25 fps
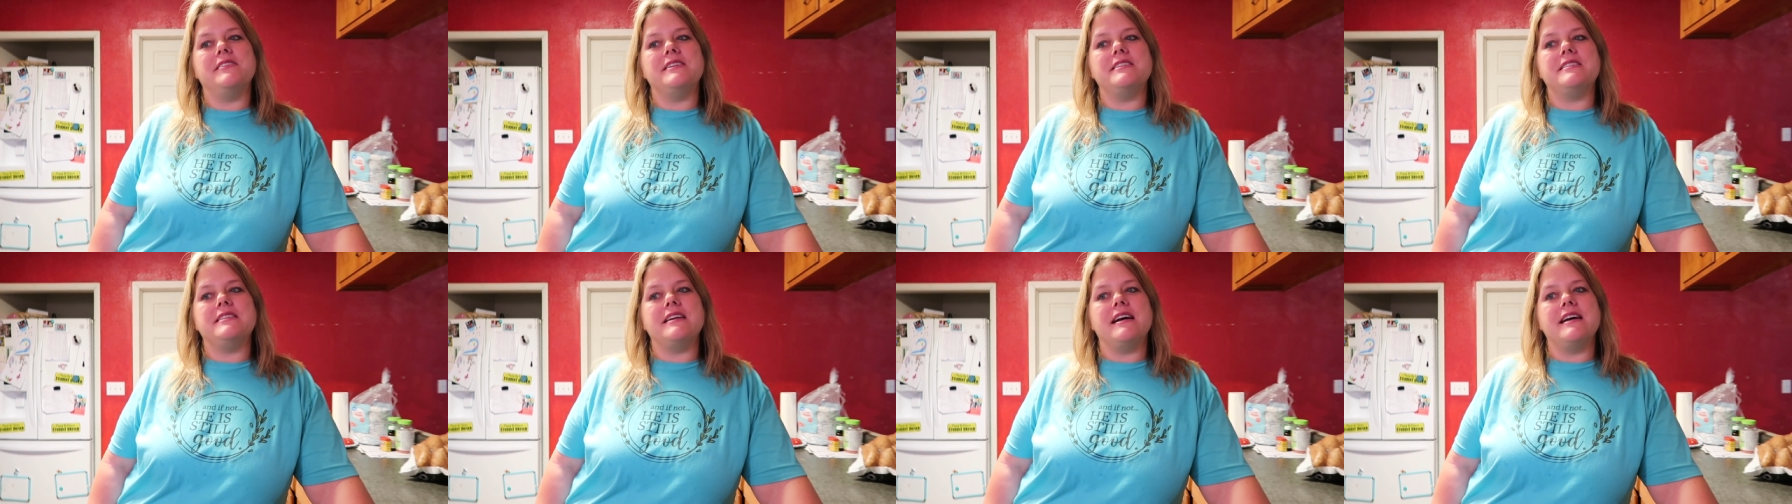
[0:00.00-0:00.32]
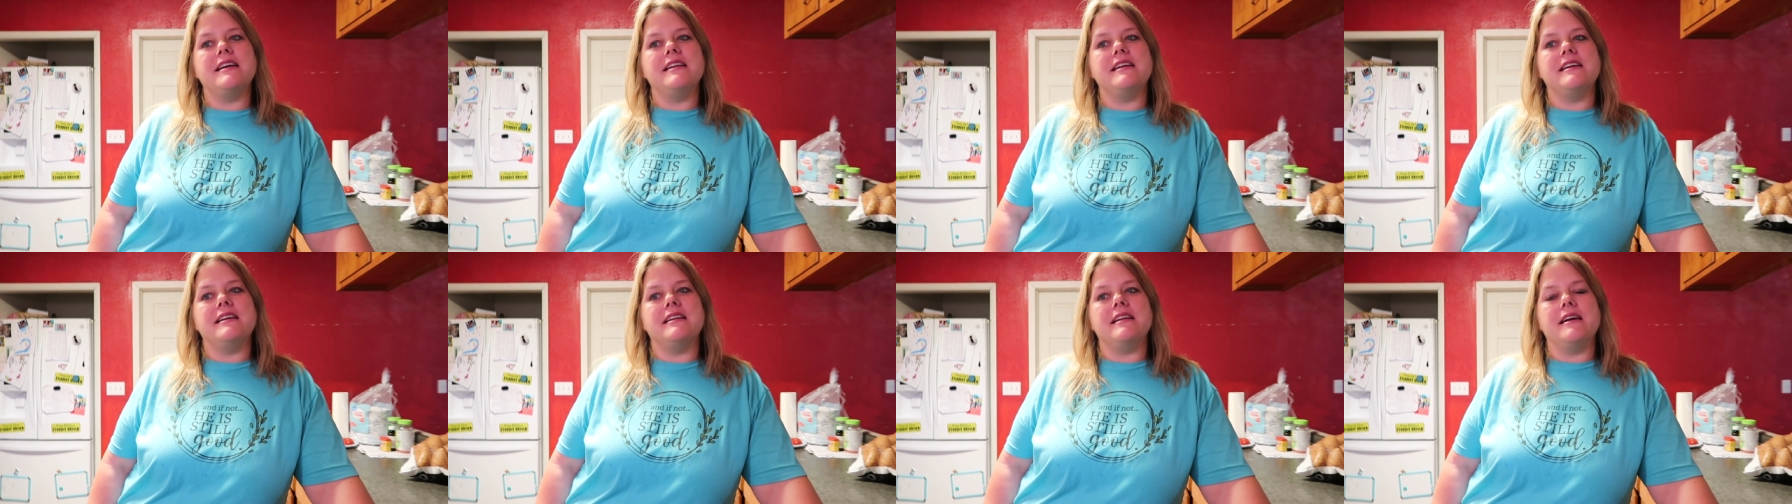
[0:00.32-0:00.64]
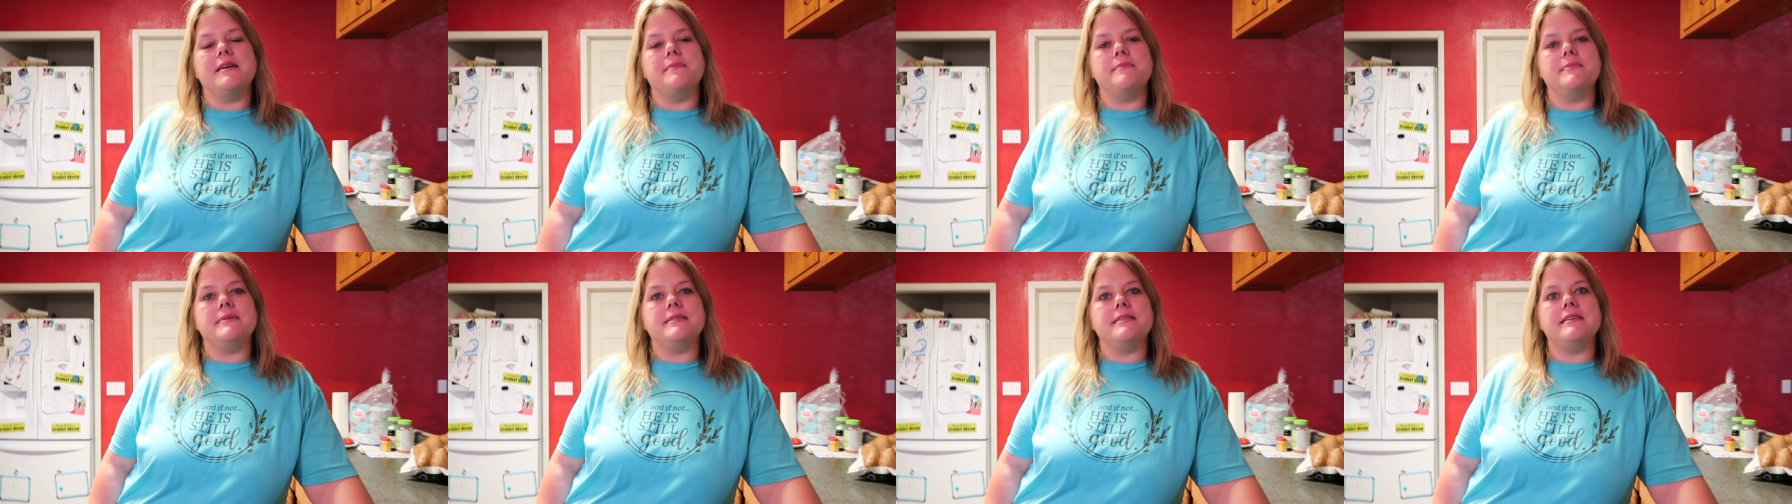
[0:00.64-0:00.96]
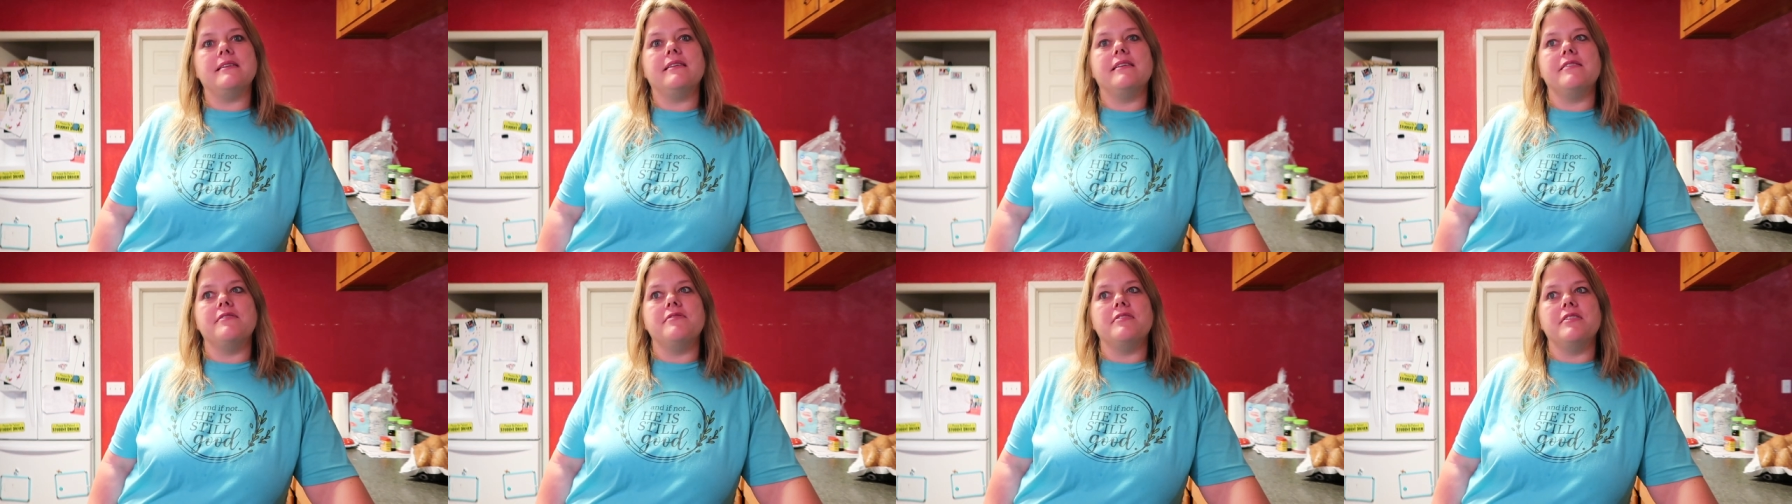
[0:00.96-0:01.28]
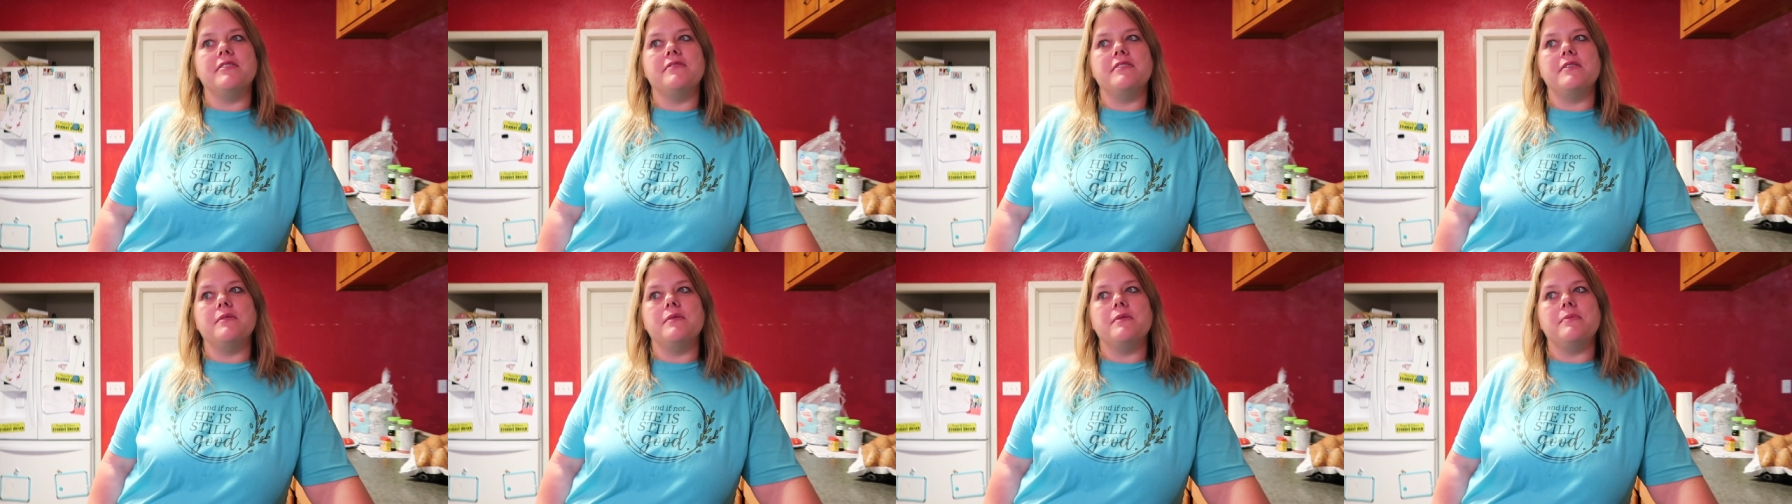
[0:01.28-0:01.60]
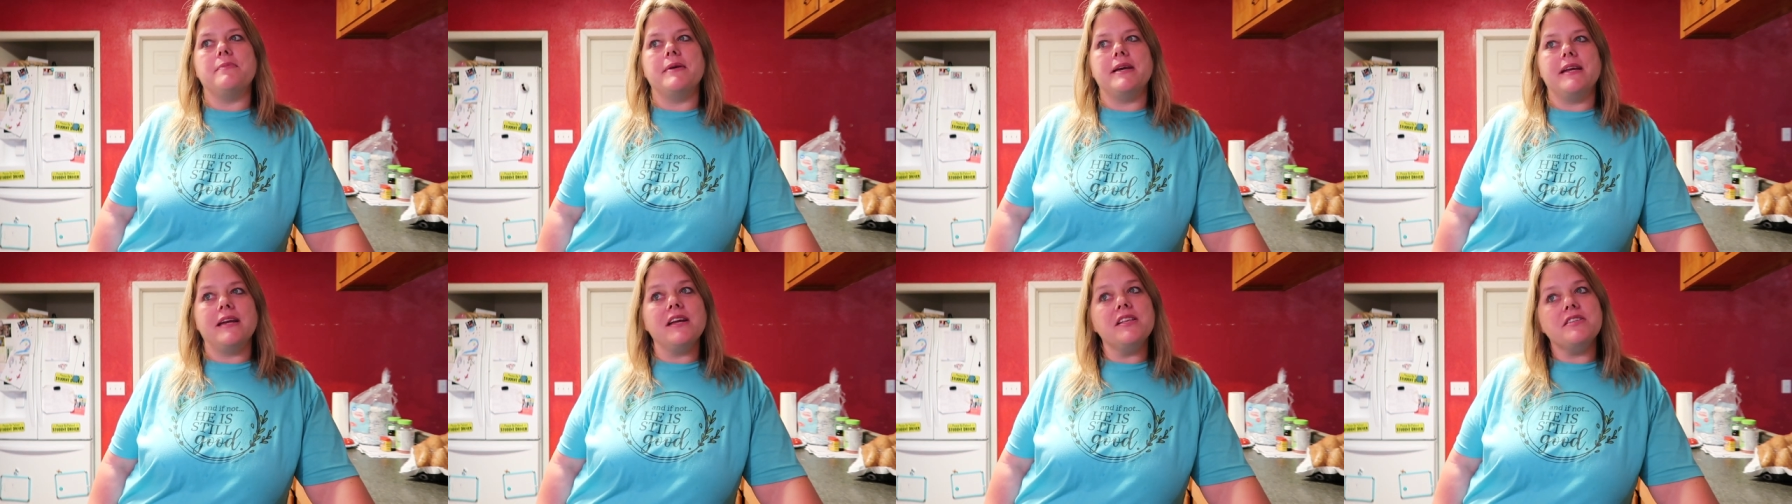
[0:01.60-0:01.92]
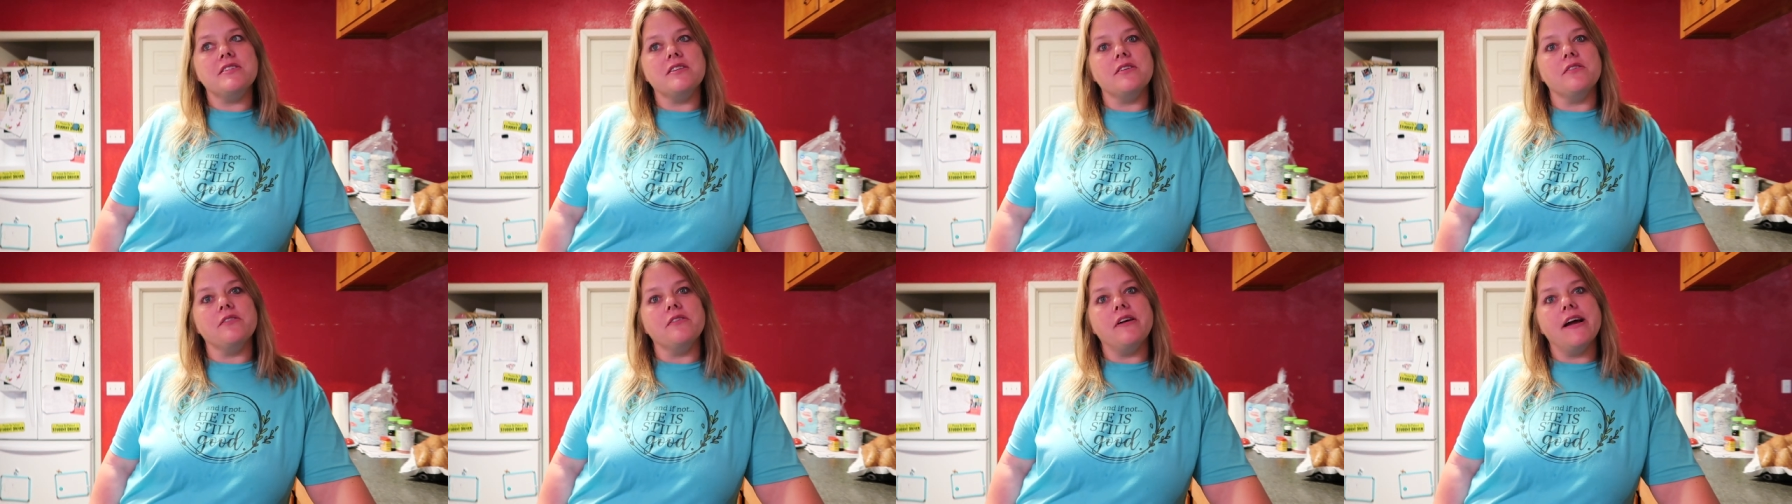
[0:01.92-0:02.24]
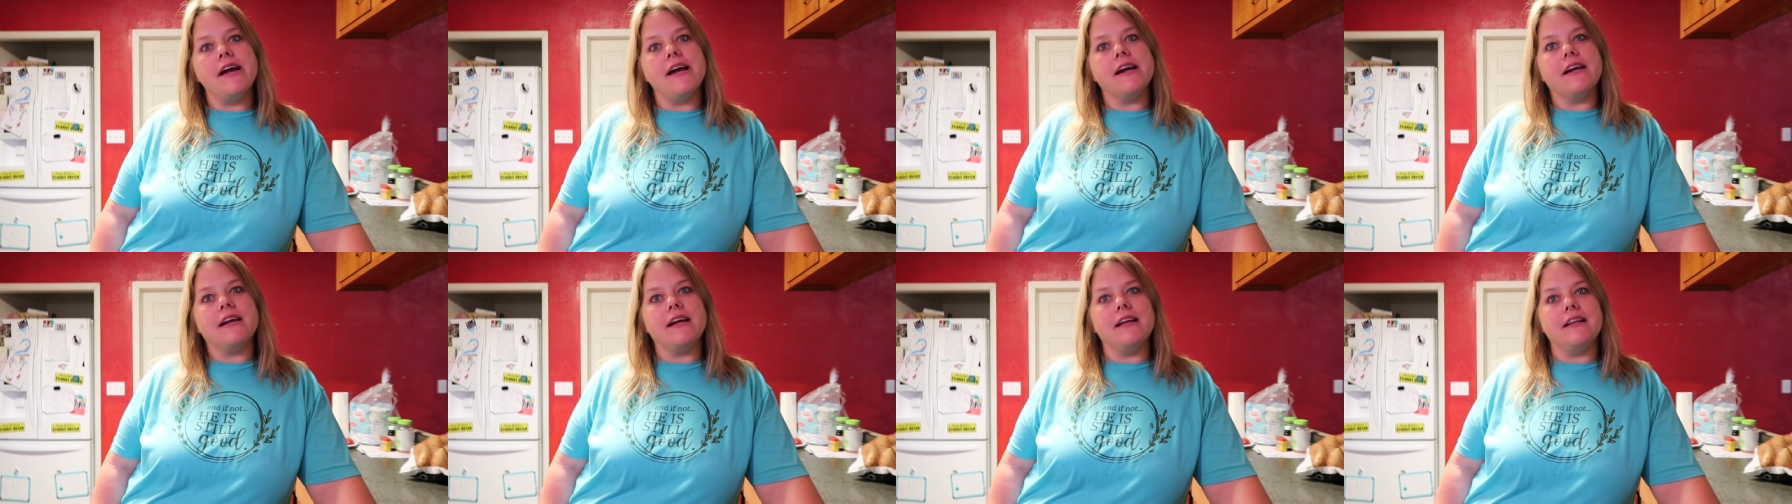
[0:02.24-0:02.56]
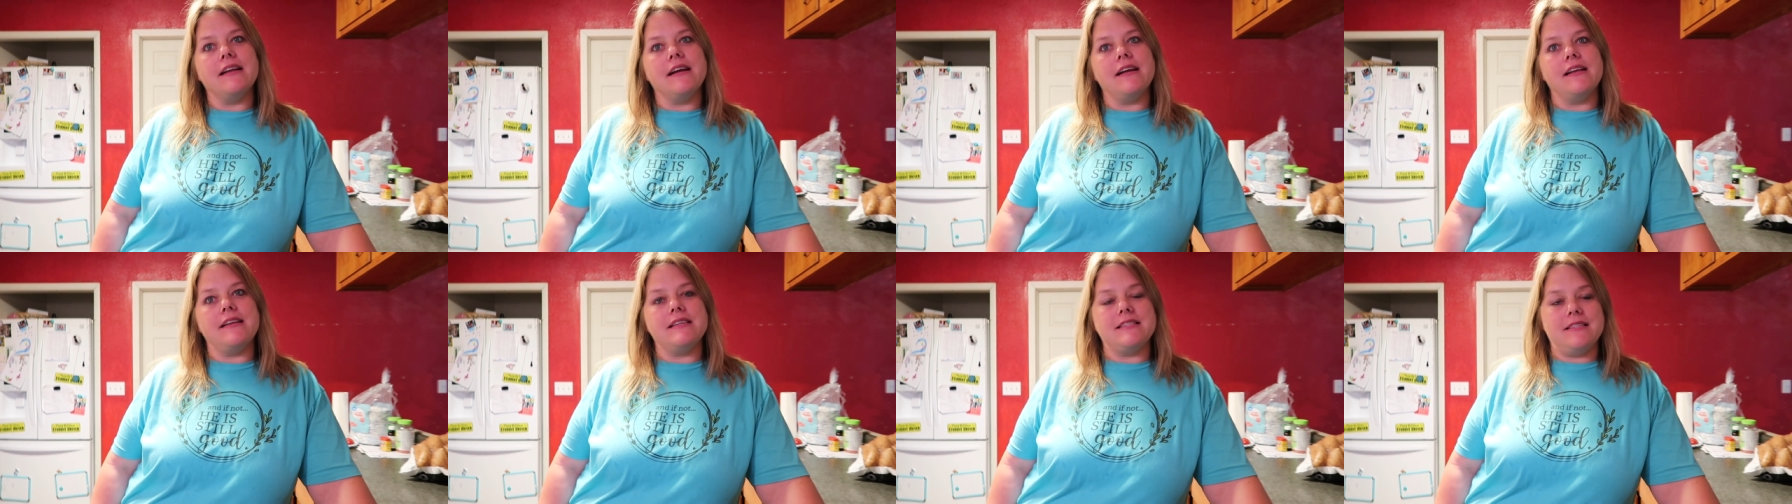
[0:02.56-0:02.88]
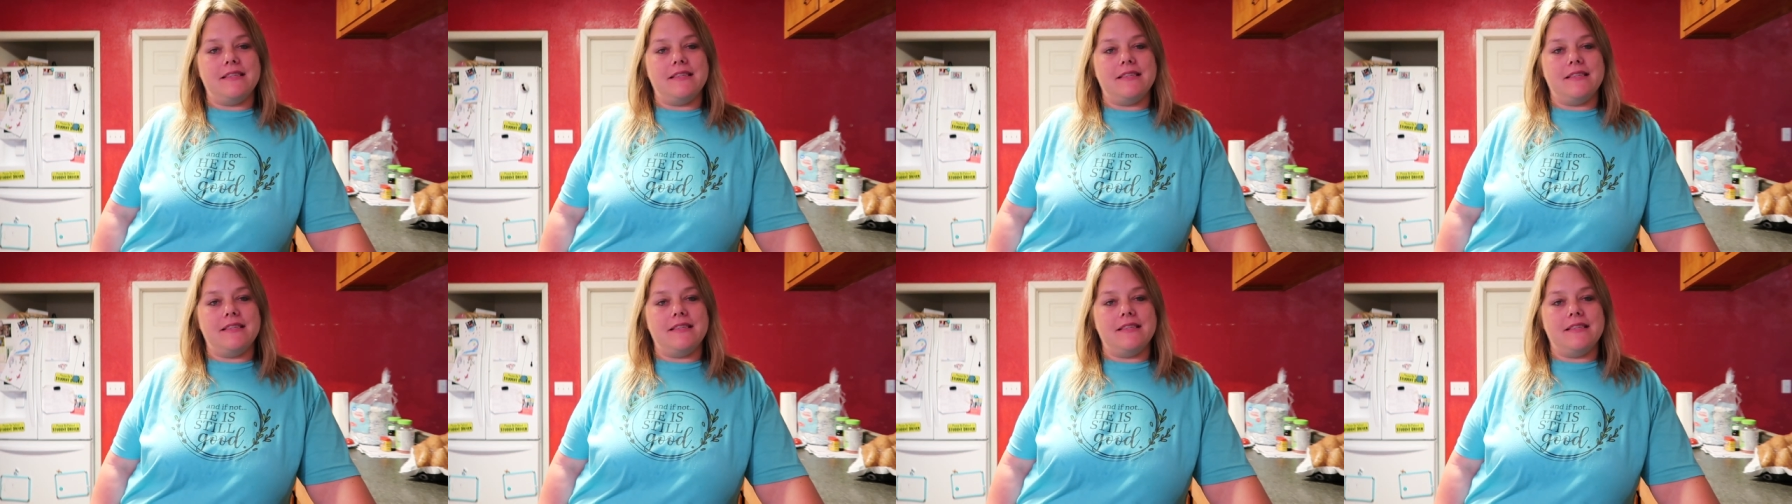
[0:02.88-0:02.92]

decided I'm sick of living with my kitchen a wreck, and